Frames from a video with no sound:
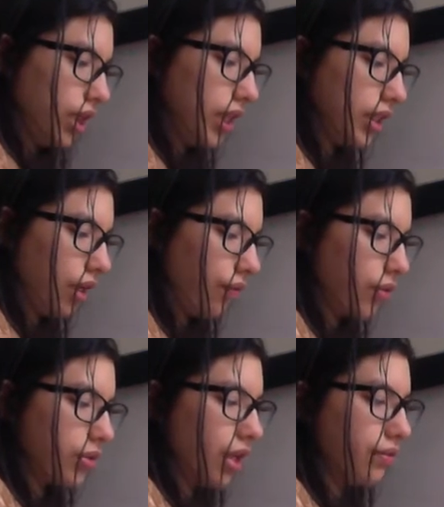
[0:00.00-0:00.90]

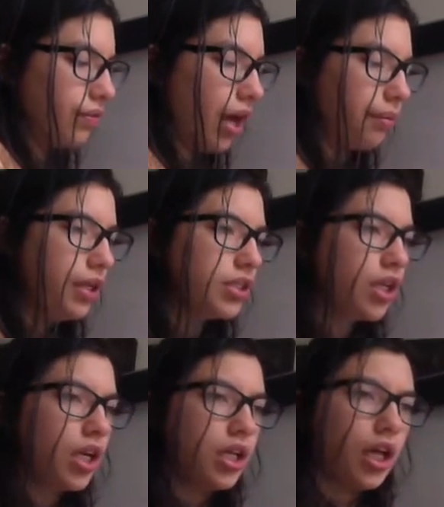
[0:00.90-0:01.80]
intrafusal fibers,
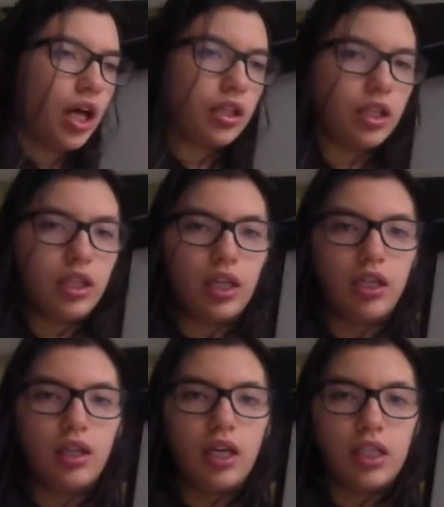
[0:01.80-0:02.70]
and
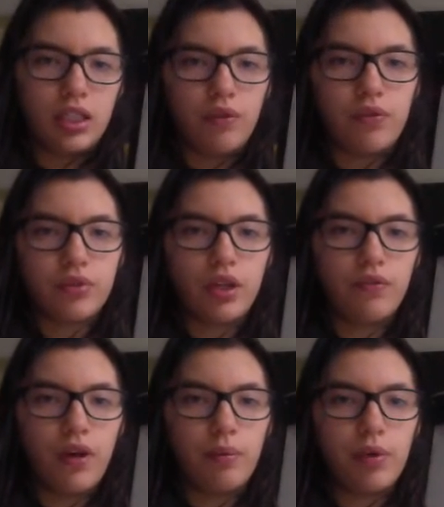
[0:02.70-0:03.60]
the intrafusal
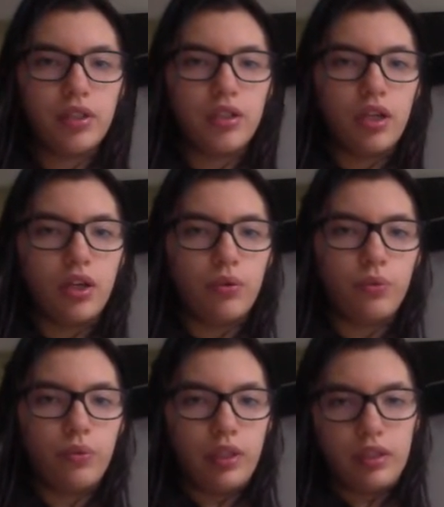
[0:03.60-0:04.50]
fibers,
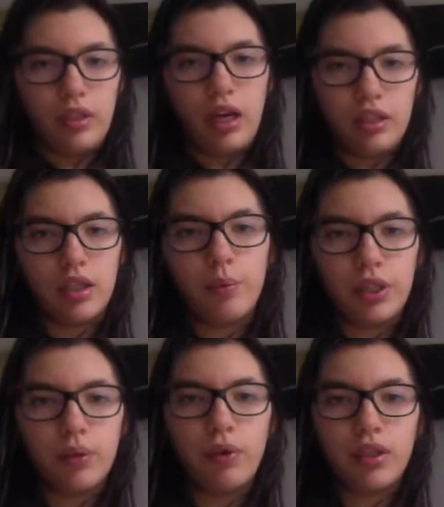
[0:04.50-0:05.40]
when are
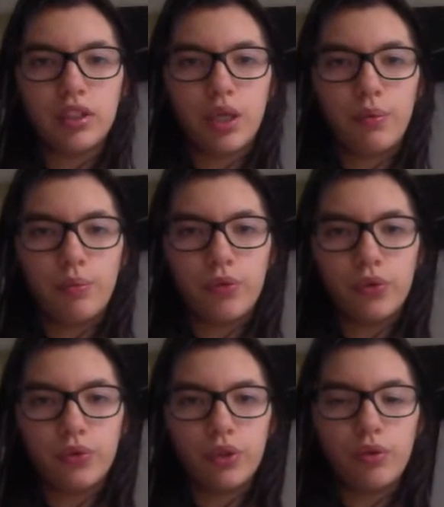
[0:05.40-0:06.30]
innervated by this gamma
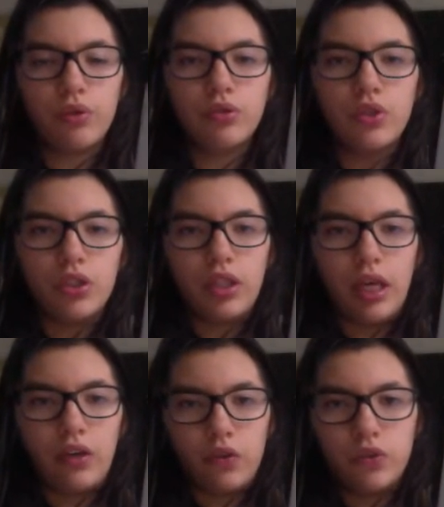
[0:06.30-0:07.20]
motor neuron,
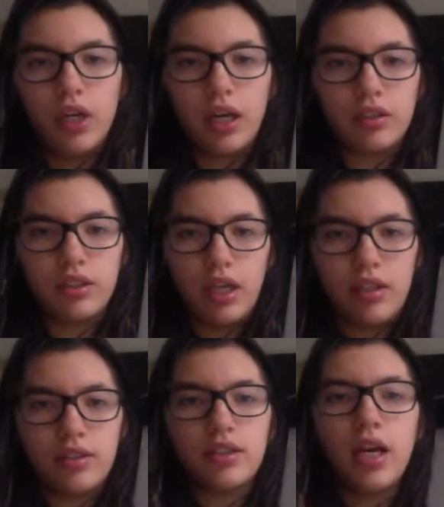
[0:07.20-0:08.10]
they contract, they
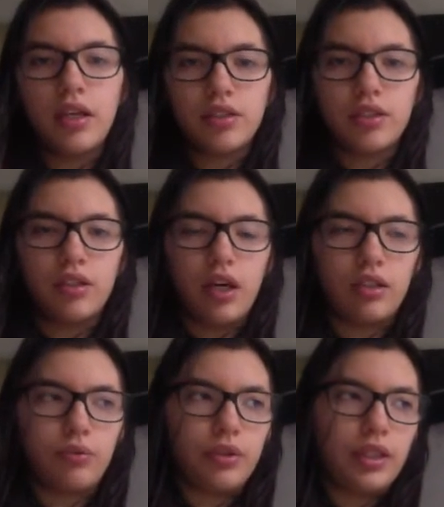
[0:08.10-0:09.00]
stretch,
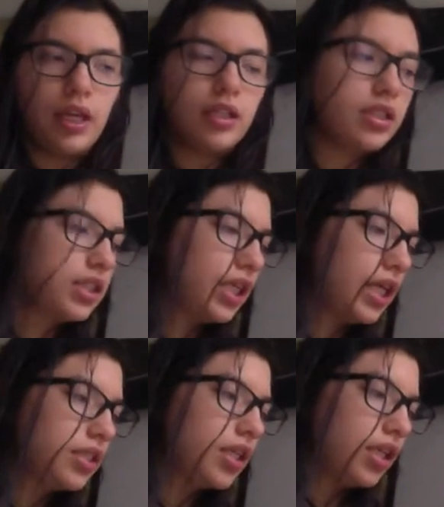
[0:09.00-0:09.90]
and when they
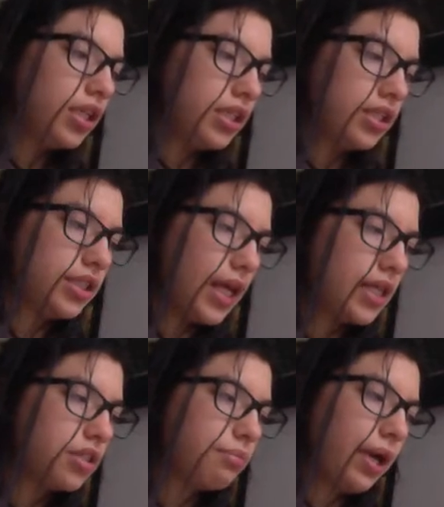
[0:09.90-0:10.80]
stretch, is
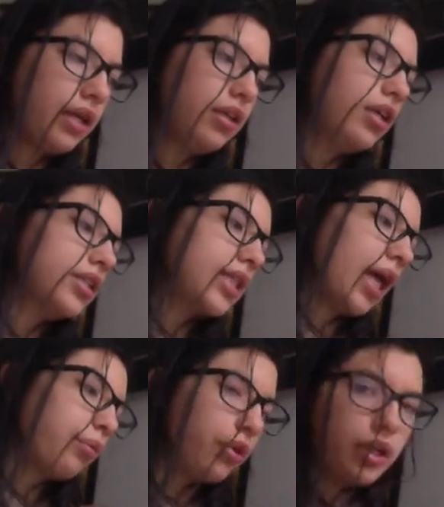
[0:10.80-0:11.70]
sensed by
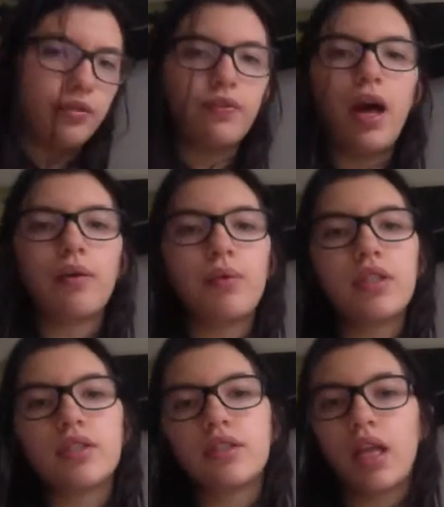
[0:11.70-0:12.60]
type 1A
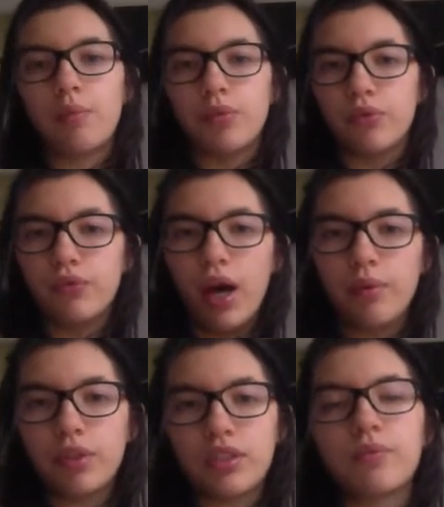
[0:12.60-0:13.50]
fibers, type 2
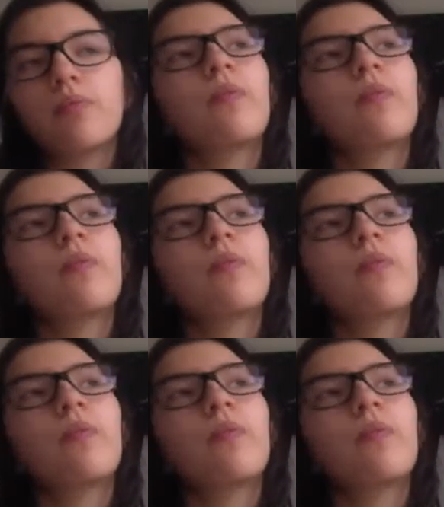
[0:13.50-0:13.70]
fibers,